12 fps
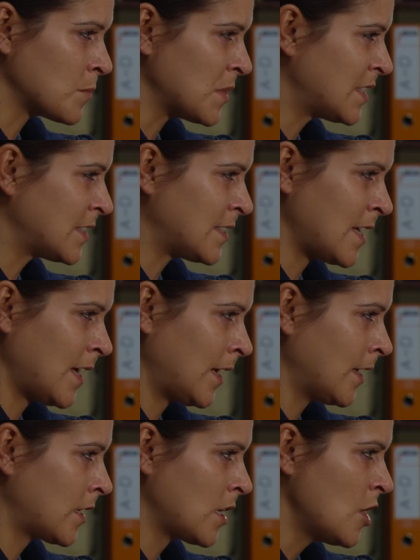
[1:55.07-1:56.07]
a
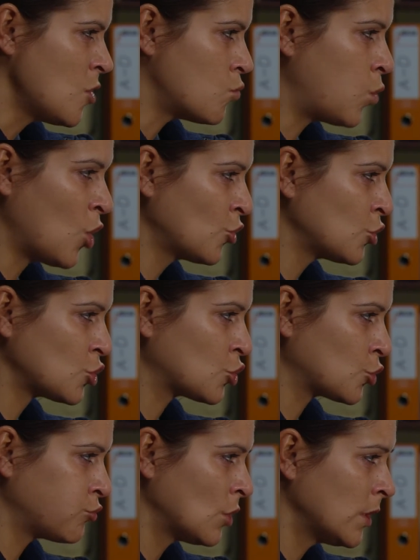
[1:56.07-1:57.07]
mistake. One
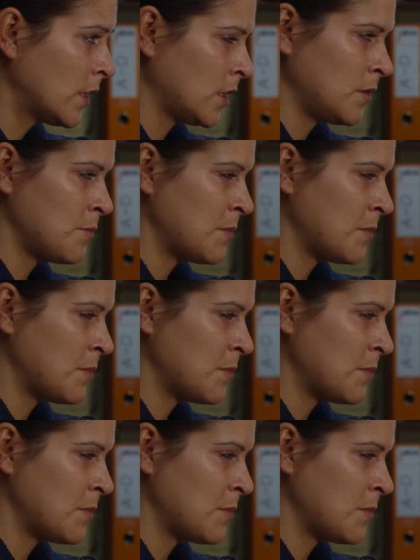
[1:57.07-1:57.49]
drunken